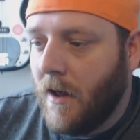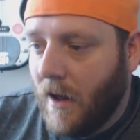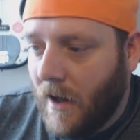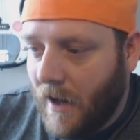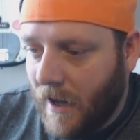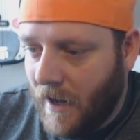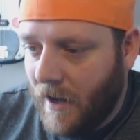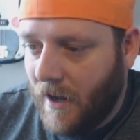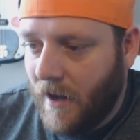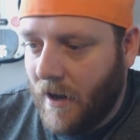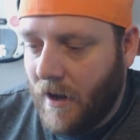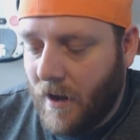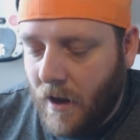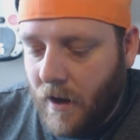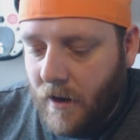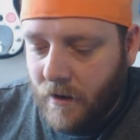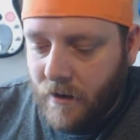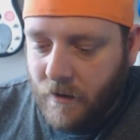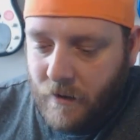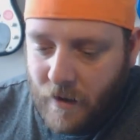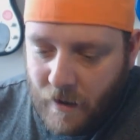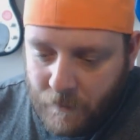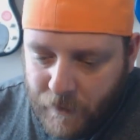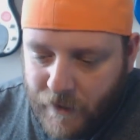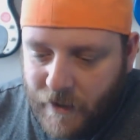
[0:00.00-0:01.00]
And
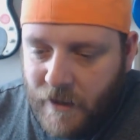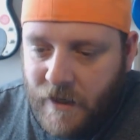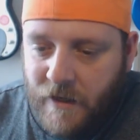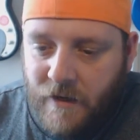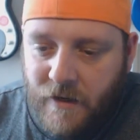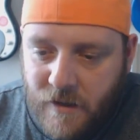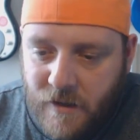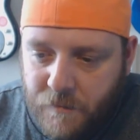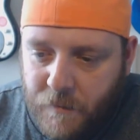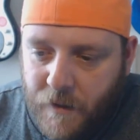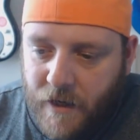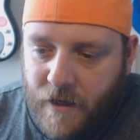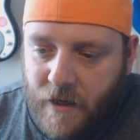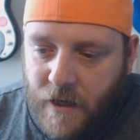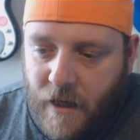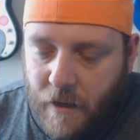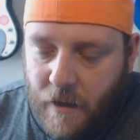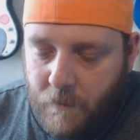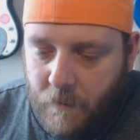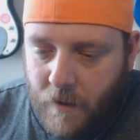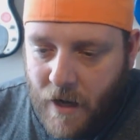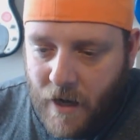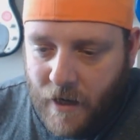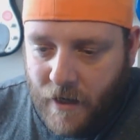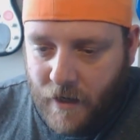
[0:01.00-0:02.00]
a bit of heated debate
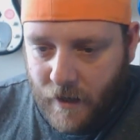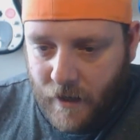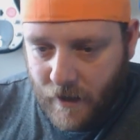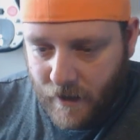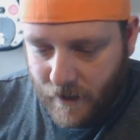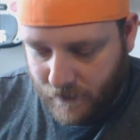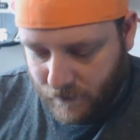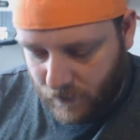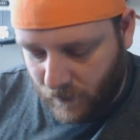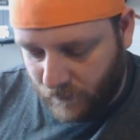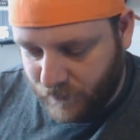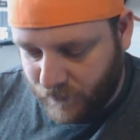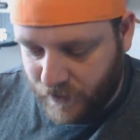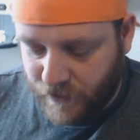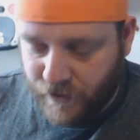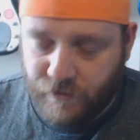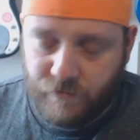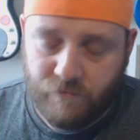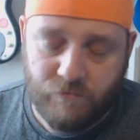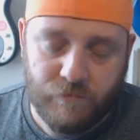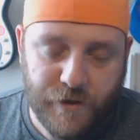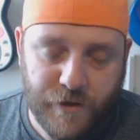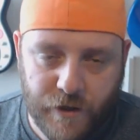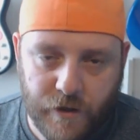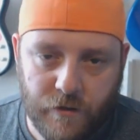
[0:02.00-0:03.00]
came back, and obviously,
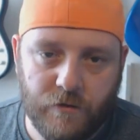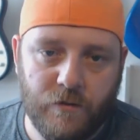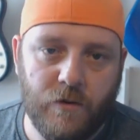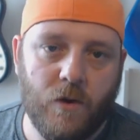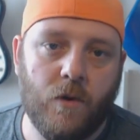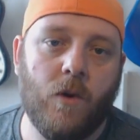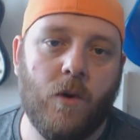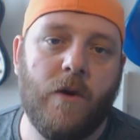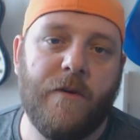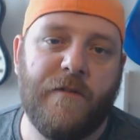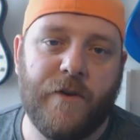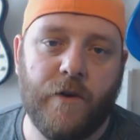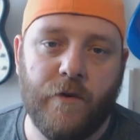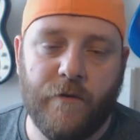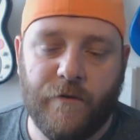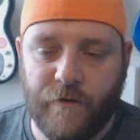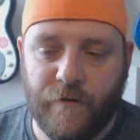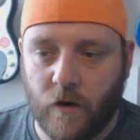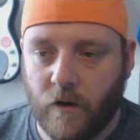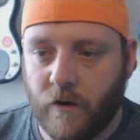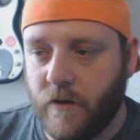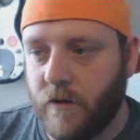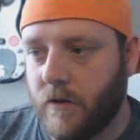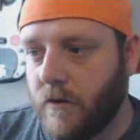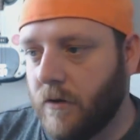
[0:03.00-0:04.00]
you know, if you
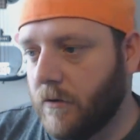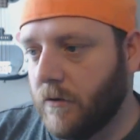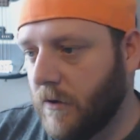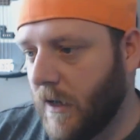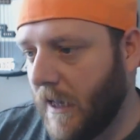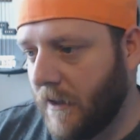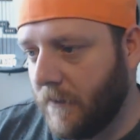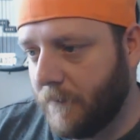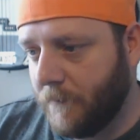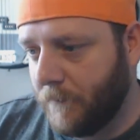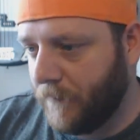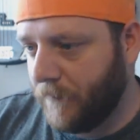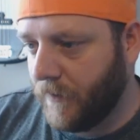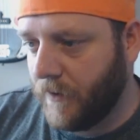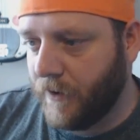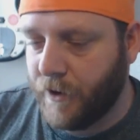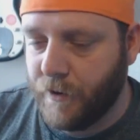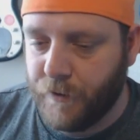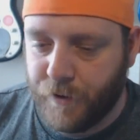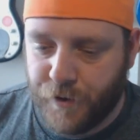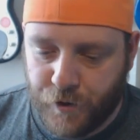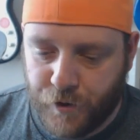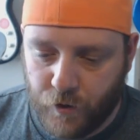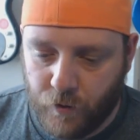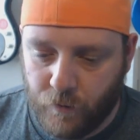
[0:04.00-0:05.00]
follow the
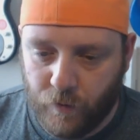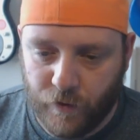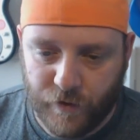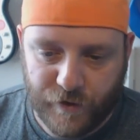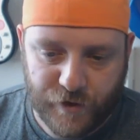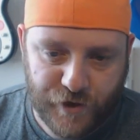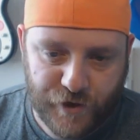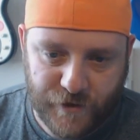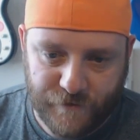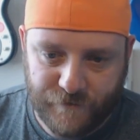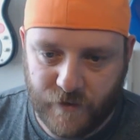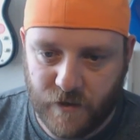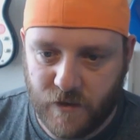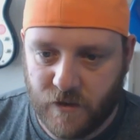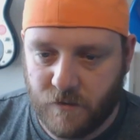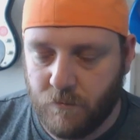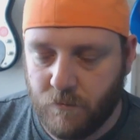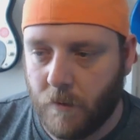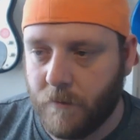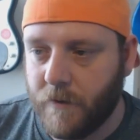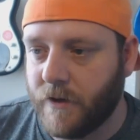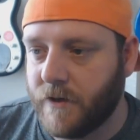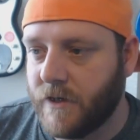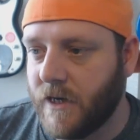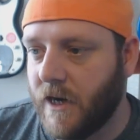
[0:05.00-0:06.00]
YouTube with Shifty's
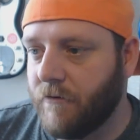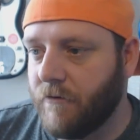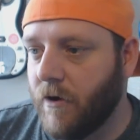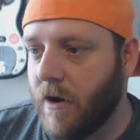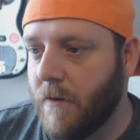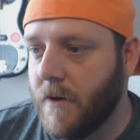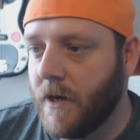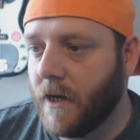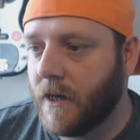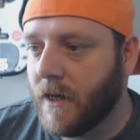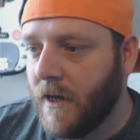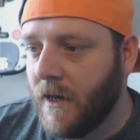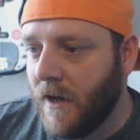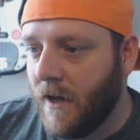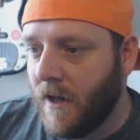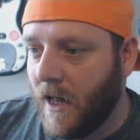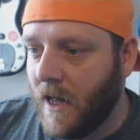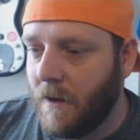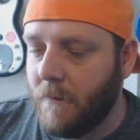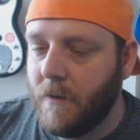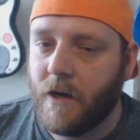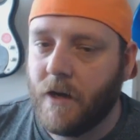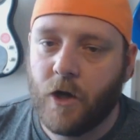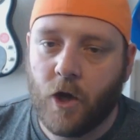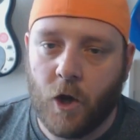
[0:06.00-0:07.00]
Mob of the Dead remake,
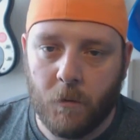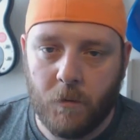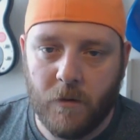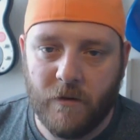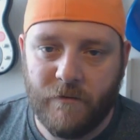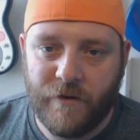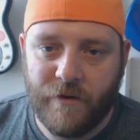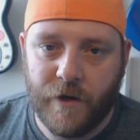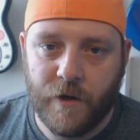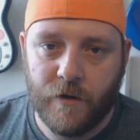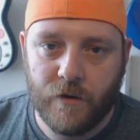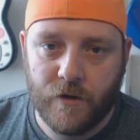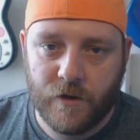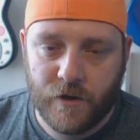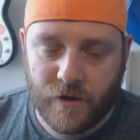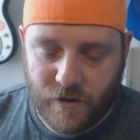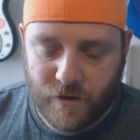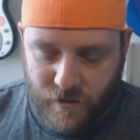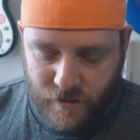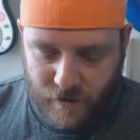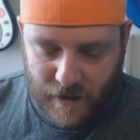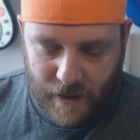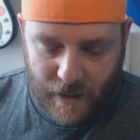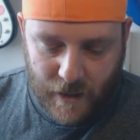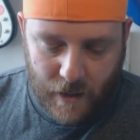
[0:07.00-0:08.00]
he made a couple of videos
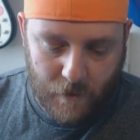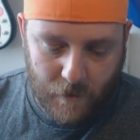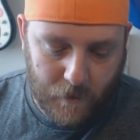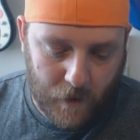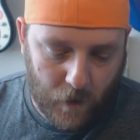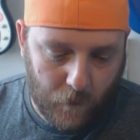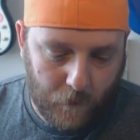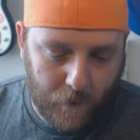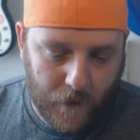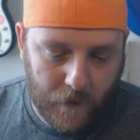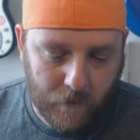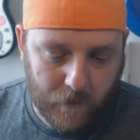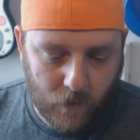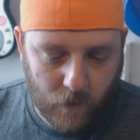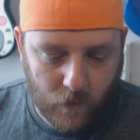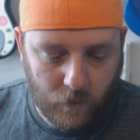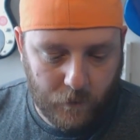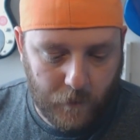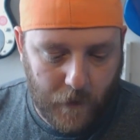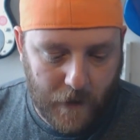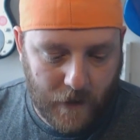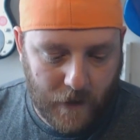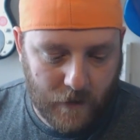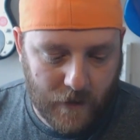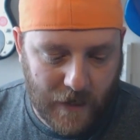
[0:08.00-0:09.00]
stating about people
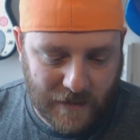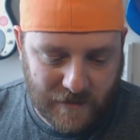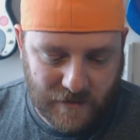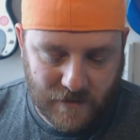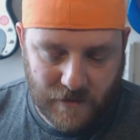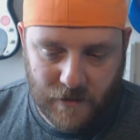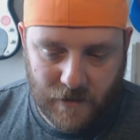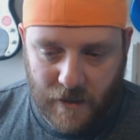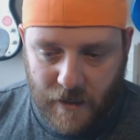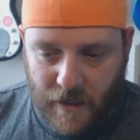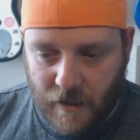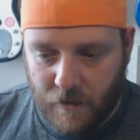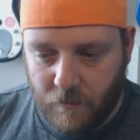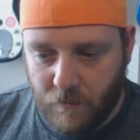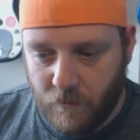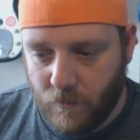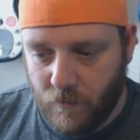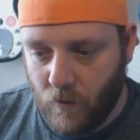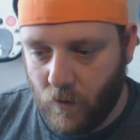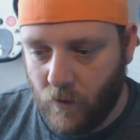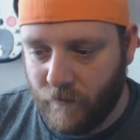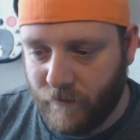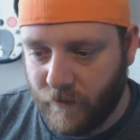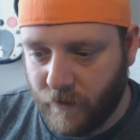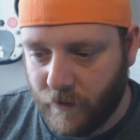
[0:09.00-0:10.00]
being nasty to him
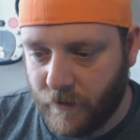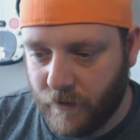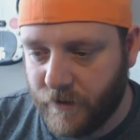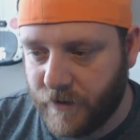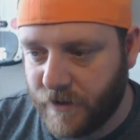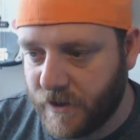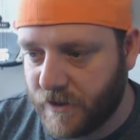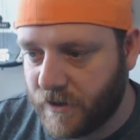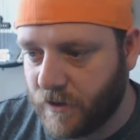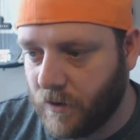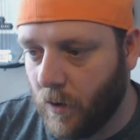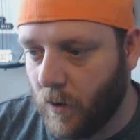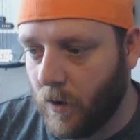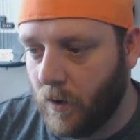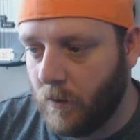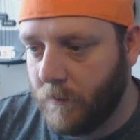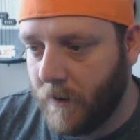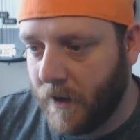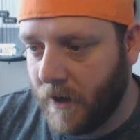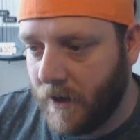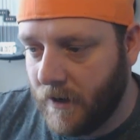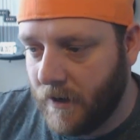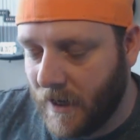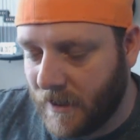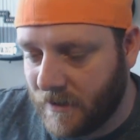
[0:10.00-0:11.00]
over in the Discord and
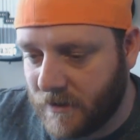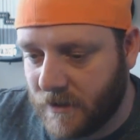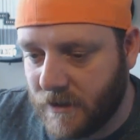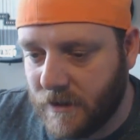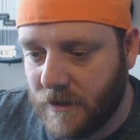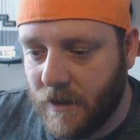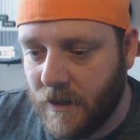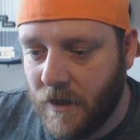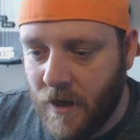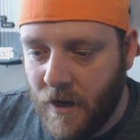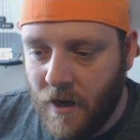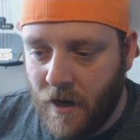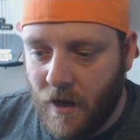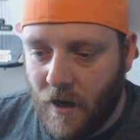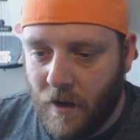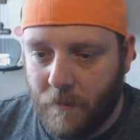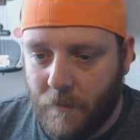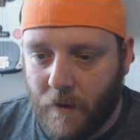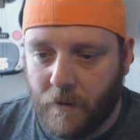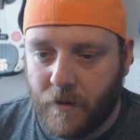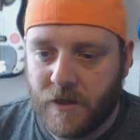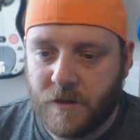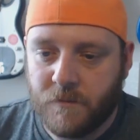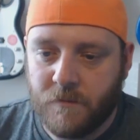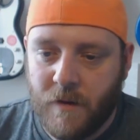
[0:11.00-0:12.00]
being nasty
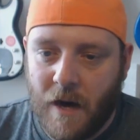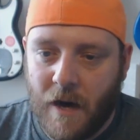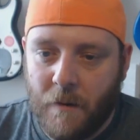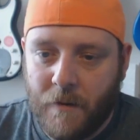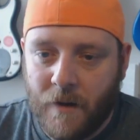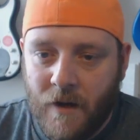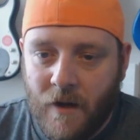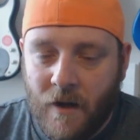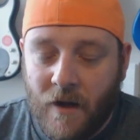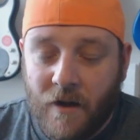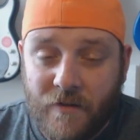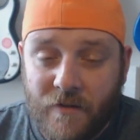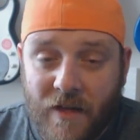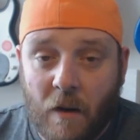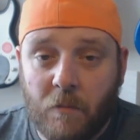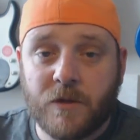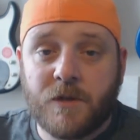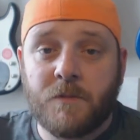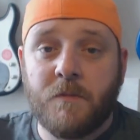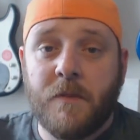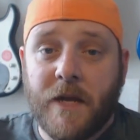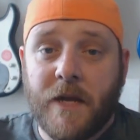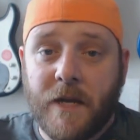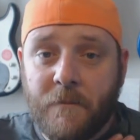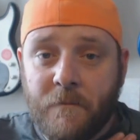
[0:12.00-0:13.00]
about his map. That was
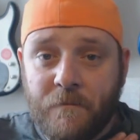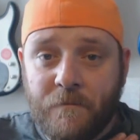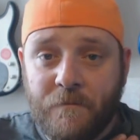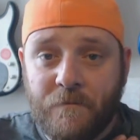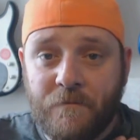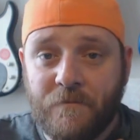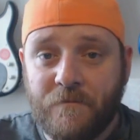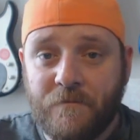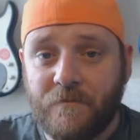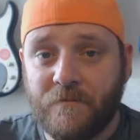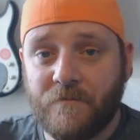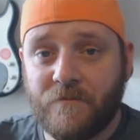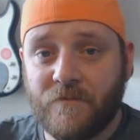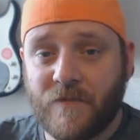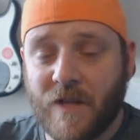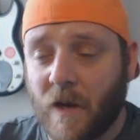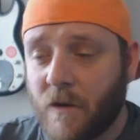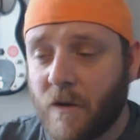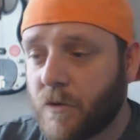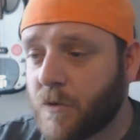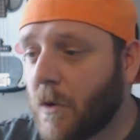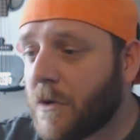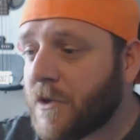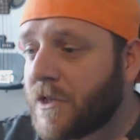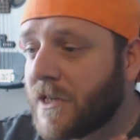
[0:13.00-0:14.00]
me. That
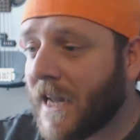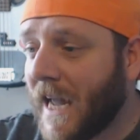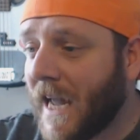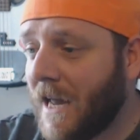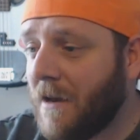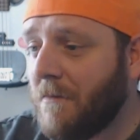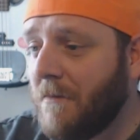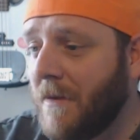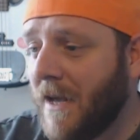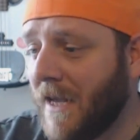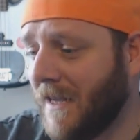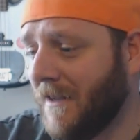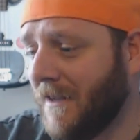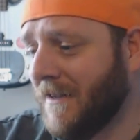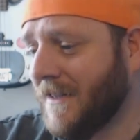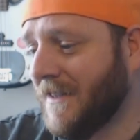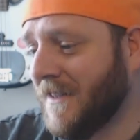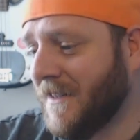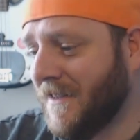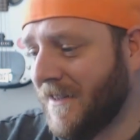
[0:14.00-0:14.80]
was once again me.